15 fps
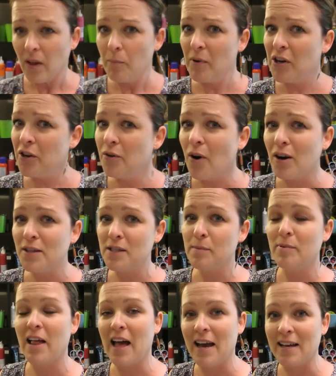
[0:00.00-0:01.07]
but new art
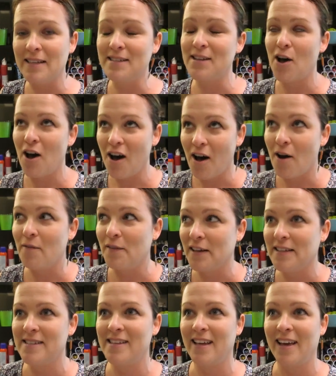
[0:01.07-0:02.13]
supplies,
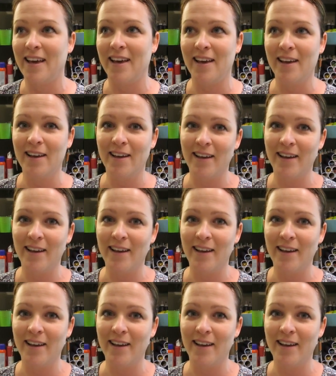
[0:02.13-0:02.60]
obviously,